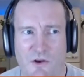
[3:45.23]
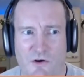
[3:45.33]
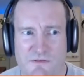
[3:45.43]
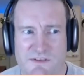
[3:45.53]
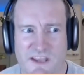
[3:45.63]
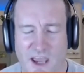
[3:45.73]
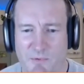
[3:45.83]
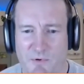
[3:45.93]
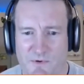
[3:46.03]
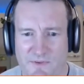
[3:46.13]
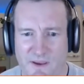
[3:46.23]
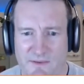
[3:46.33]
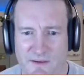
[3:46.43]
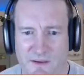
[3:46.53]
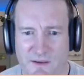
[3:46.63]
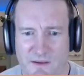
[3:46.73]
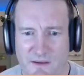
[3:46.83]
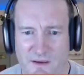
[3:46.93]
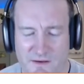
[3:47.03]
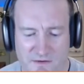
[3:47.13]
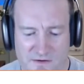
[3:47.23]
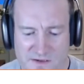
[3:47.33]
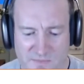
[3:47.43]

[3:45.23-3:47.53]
known step, or was that I don't know,